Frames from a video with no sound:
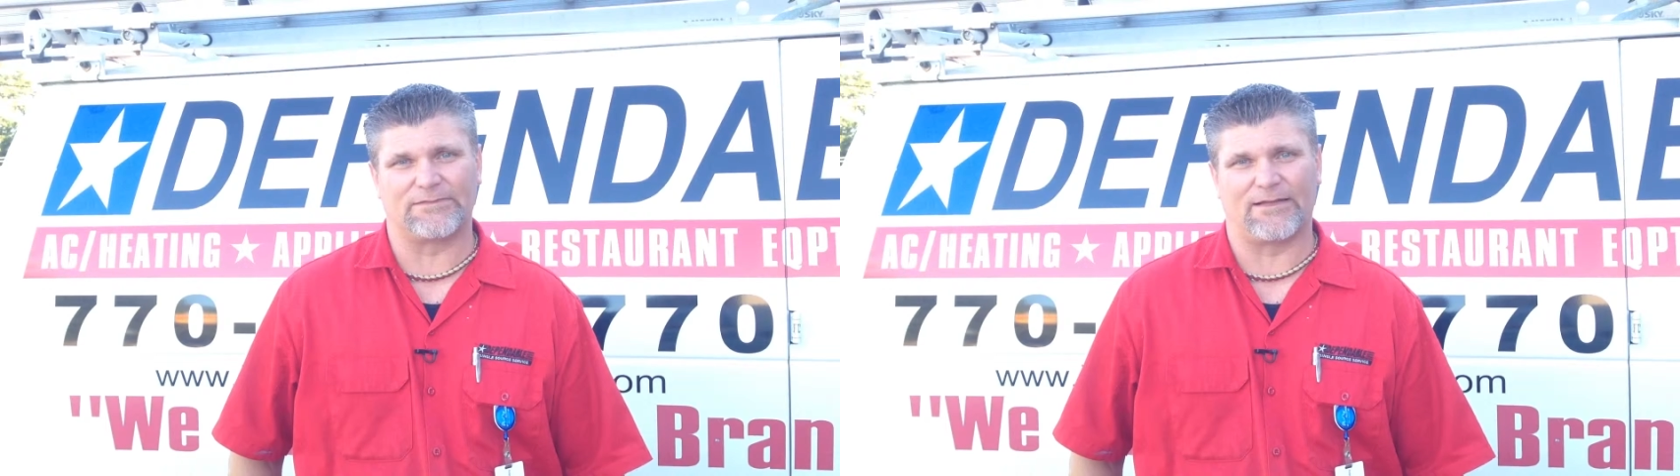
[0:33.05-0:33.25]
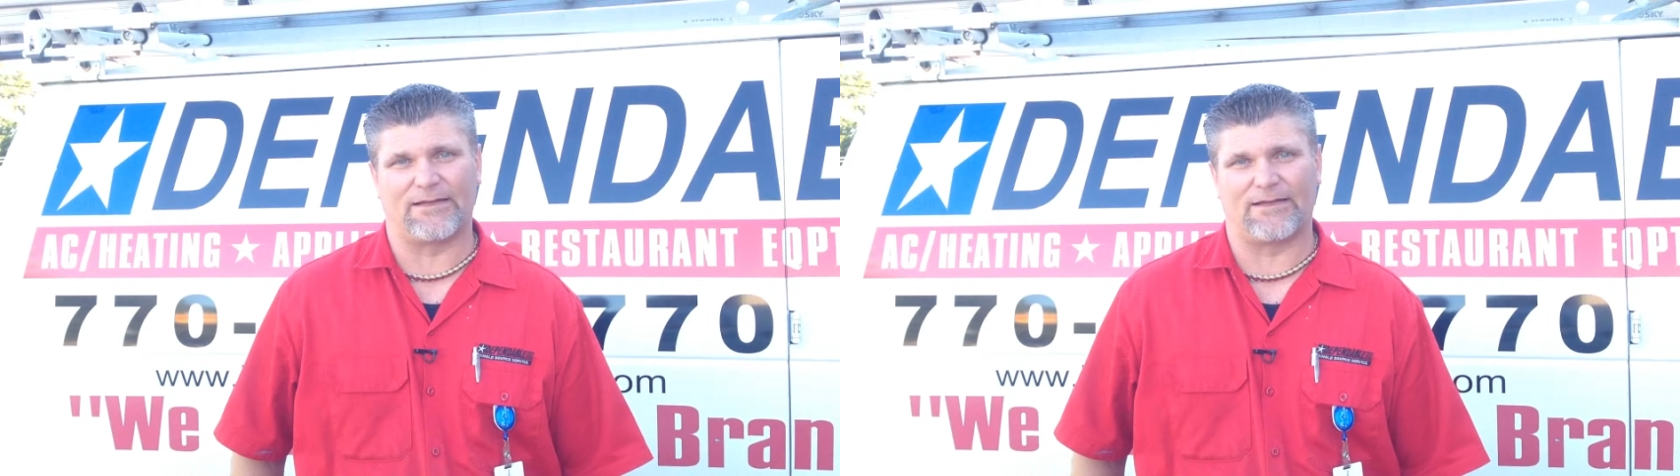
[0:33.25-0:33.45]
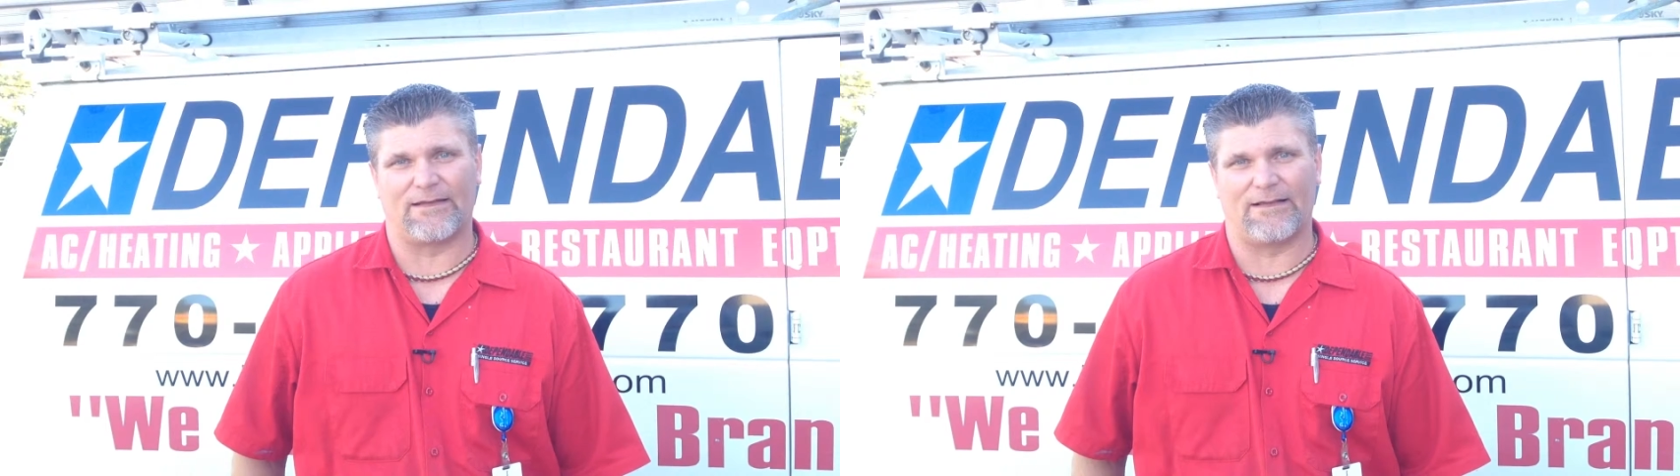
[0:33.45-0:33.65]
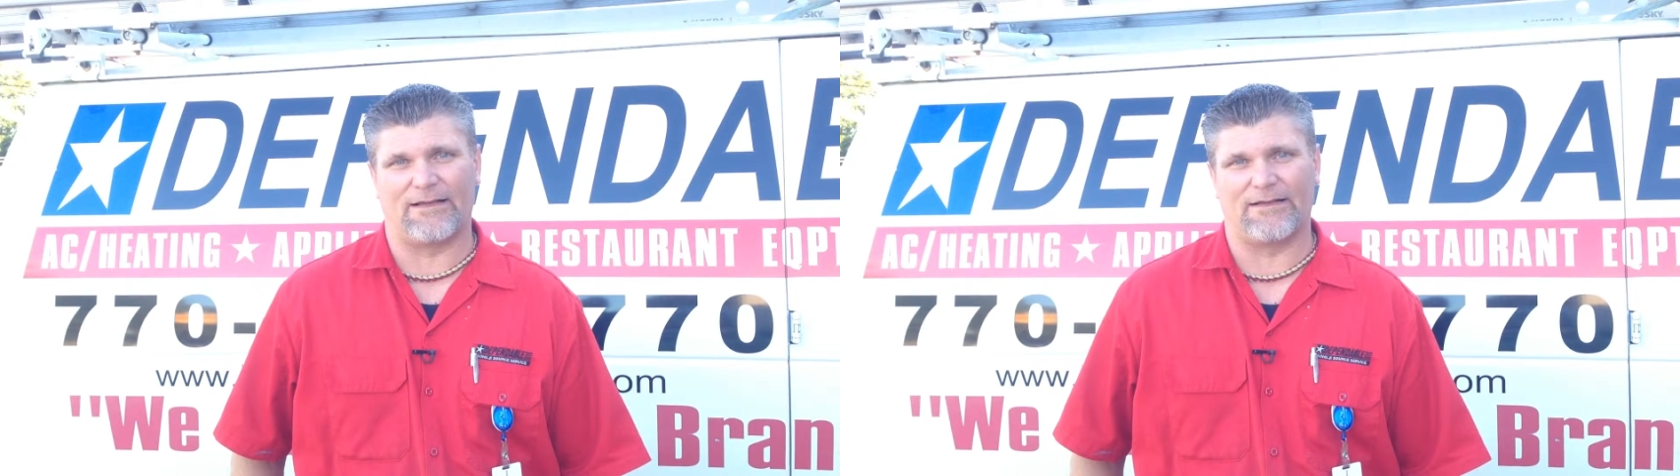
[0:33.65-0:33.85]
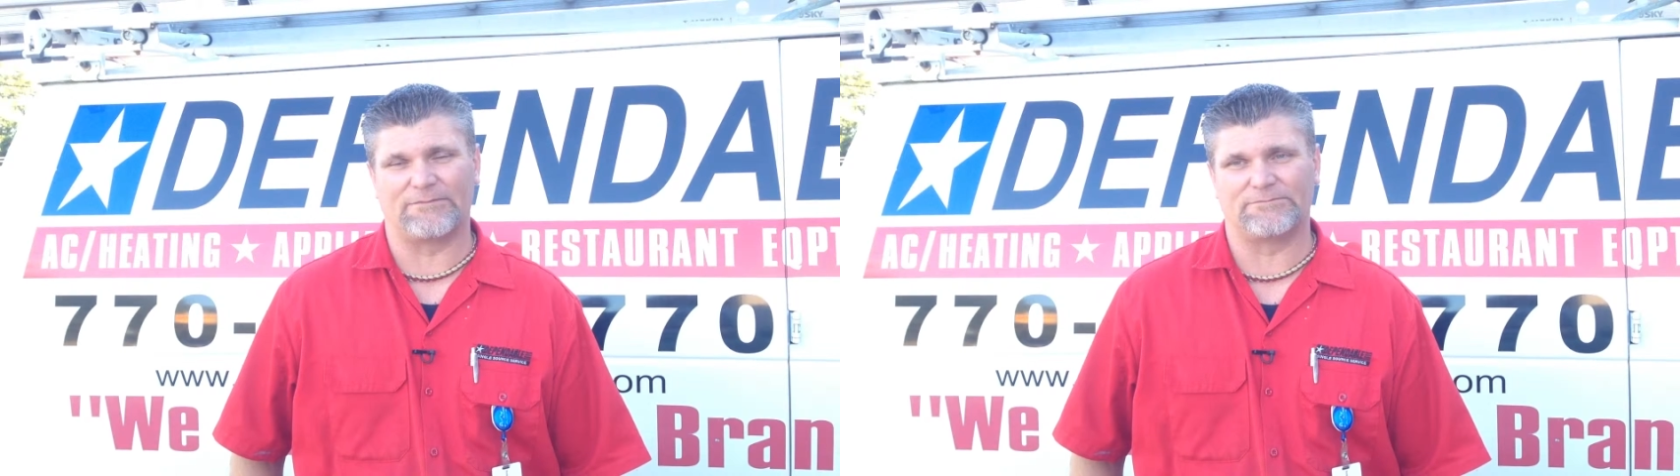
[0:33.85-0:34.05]
and
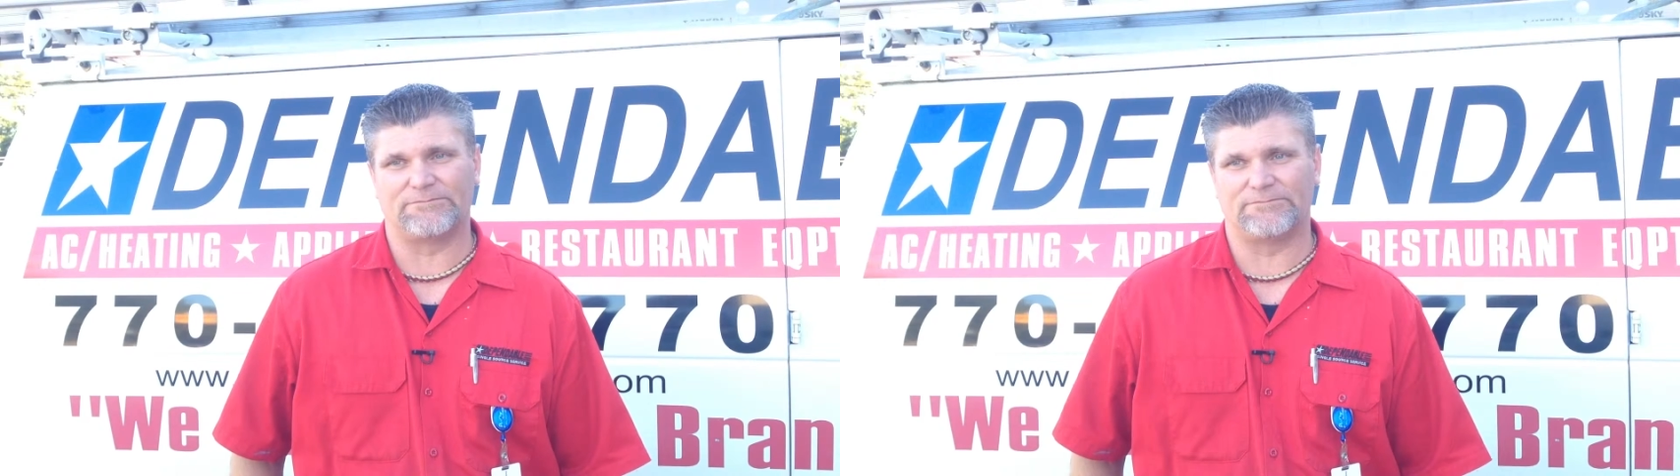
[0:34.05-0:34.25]
uh,